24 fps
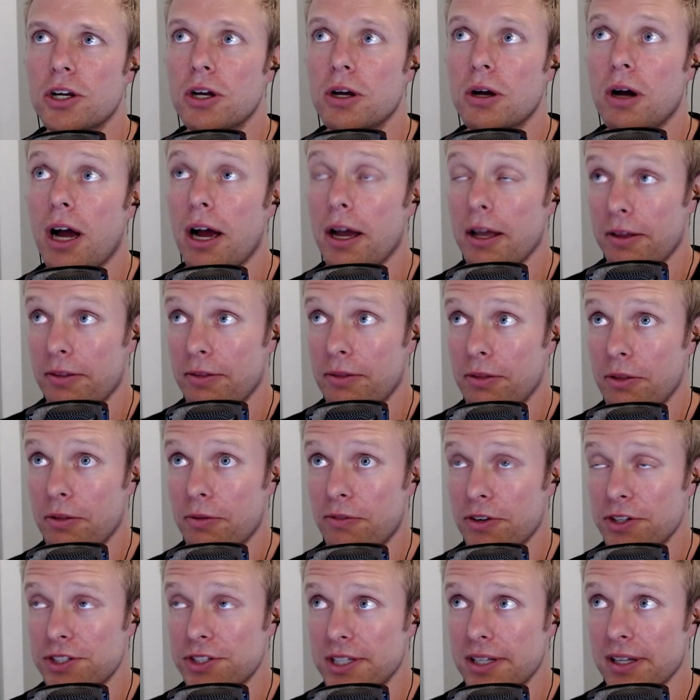The
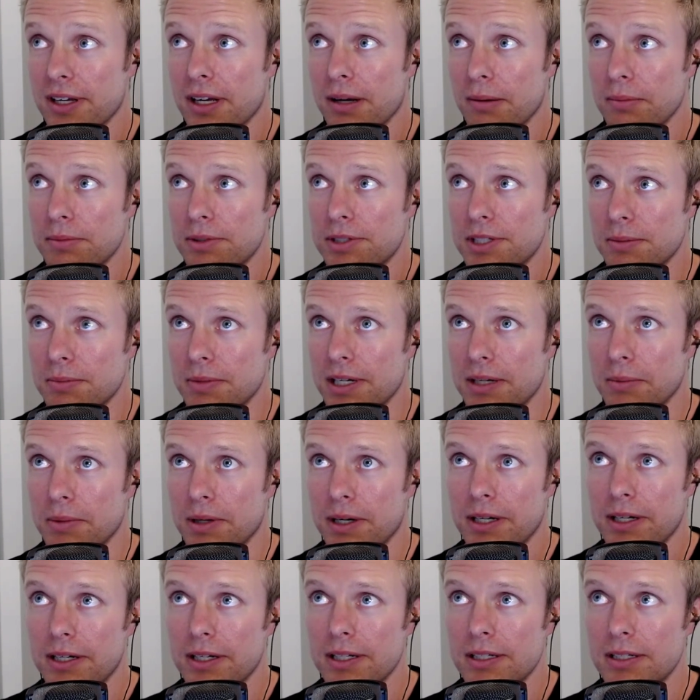first thing that comes to my
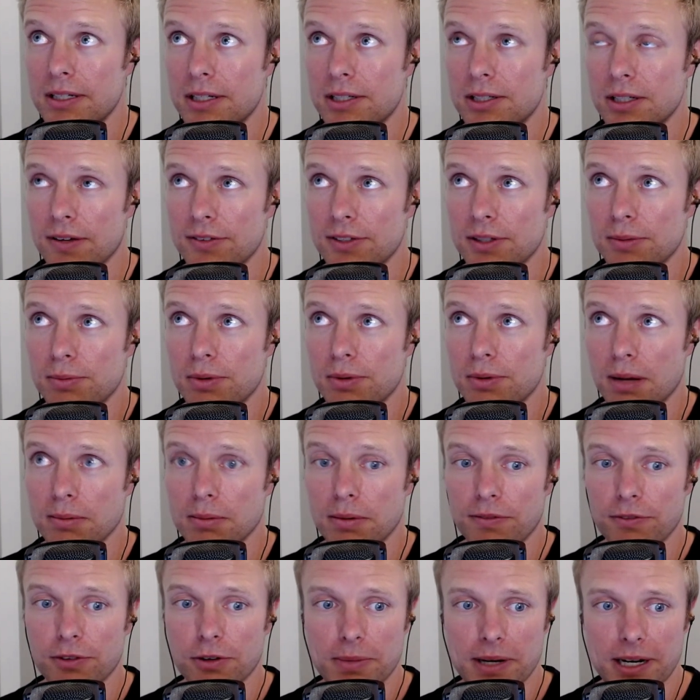mind is it solves a problem
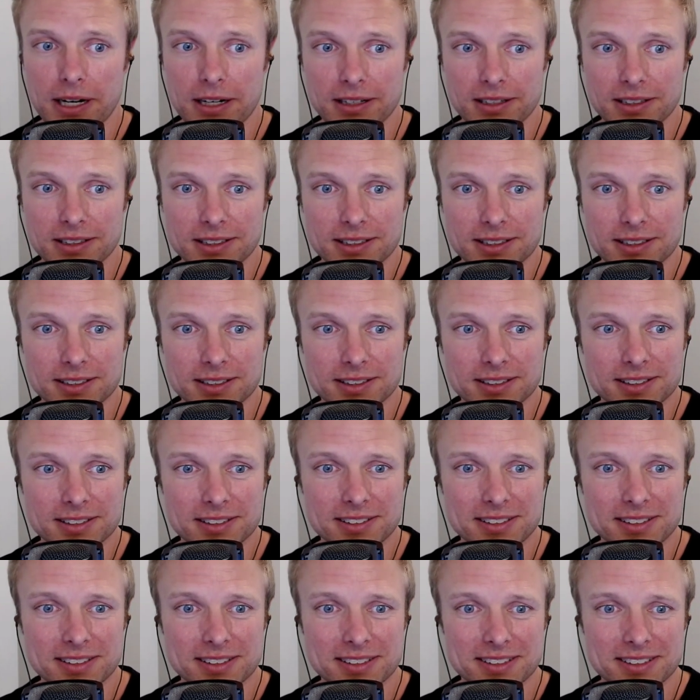for parents.
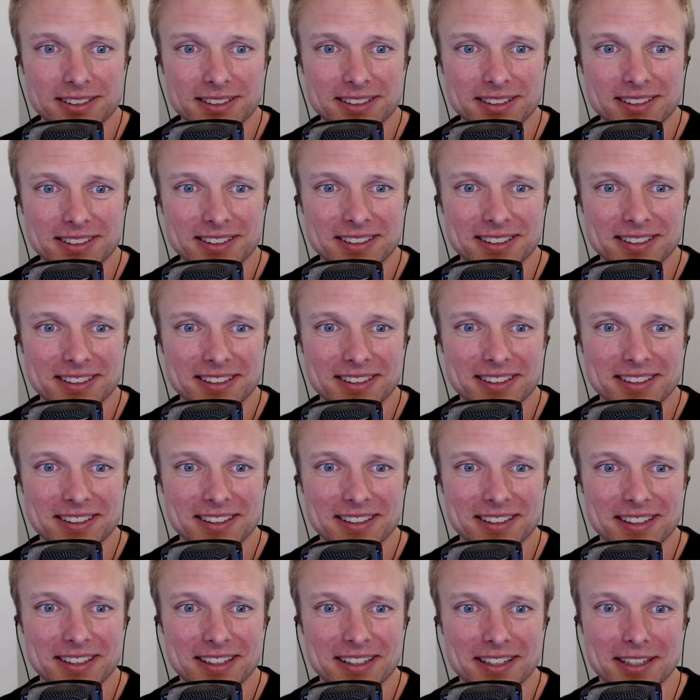
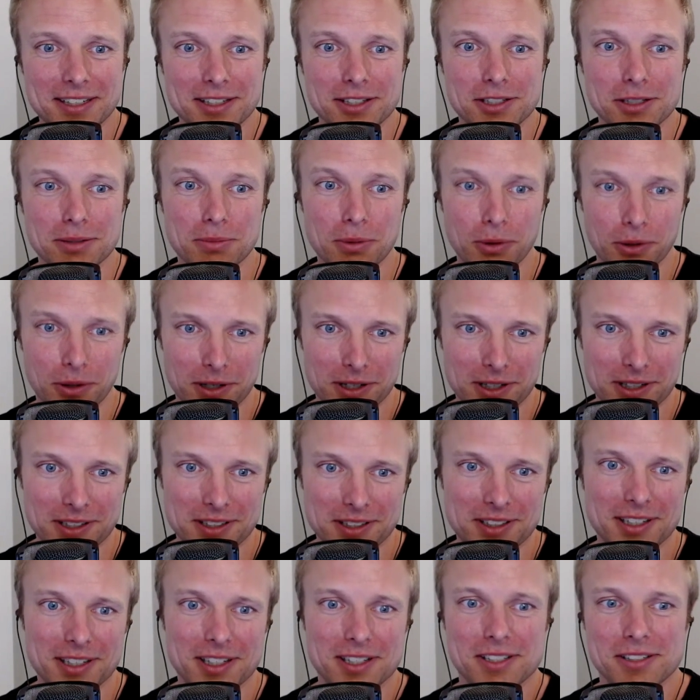Kids are
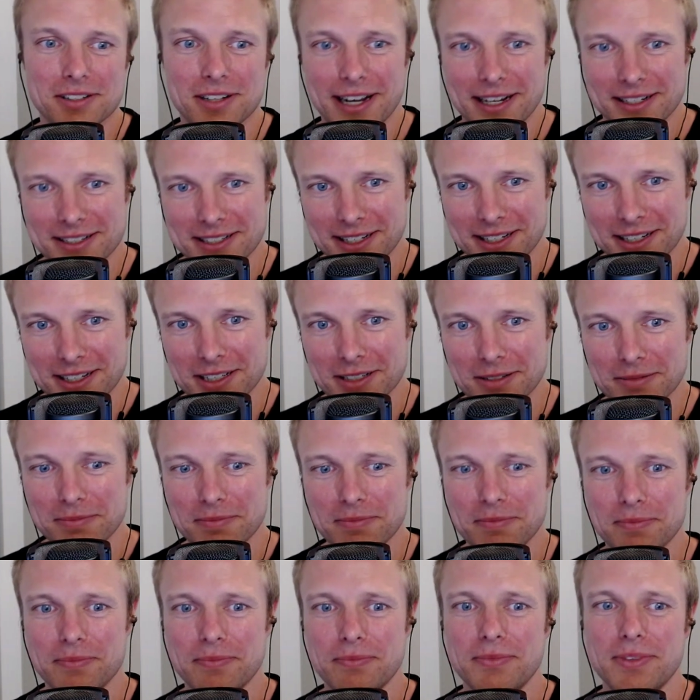bored, kids are acting up,
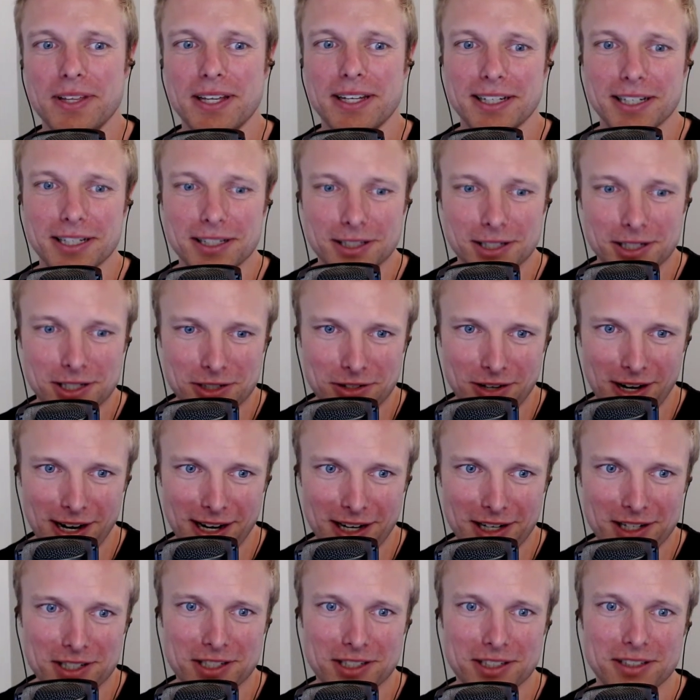they need a
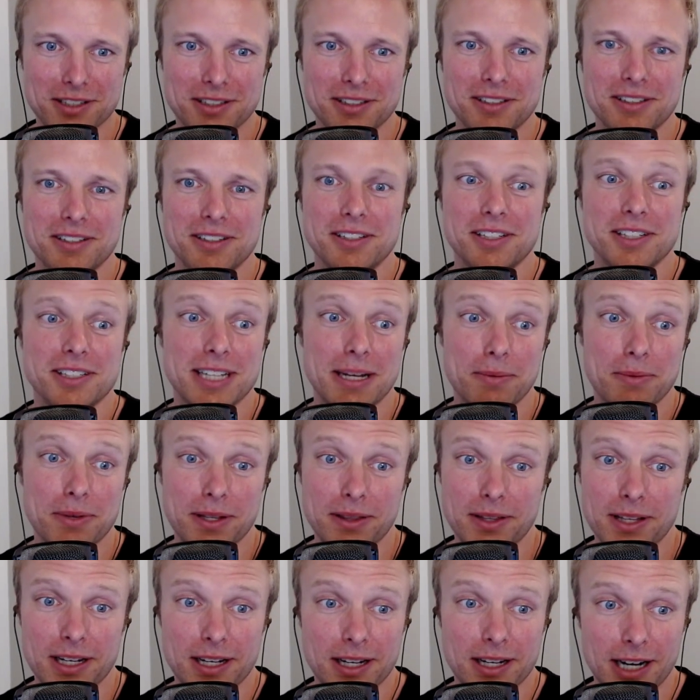distraction. It's the same
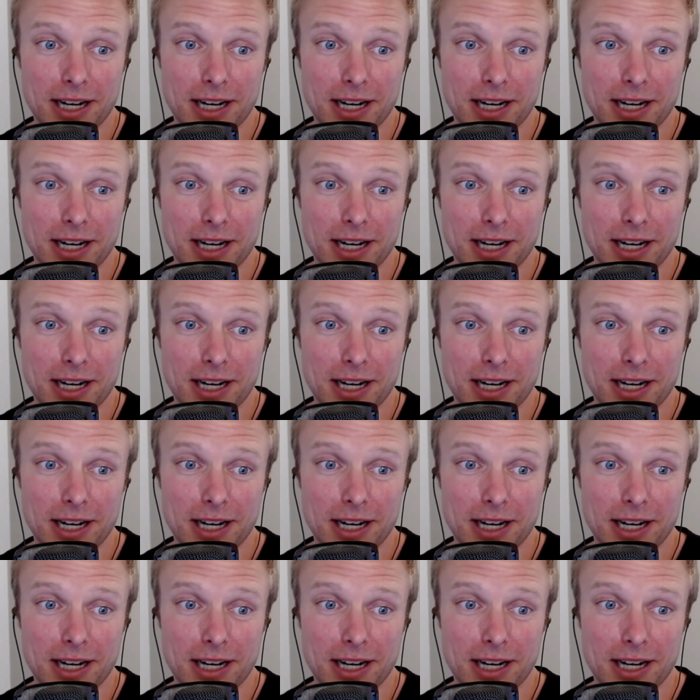thing that an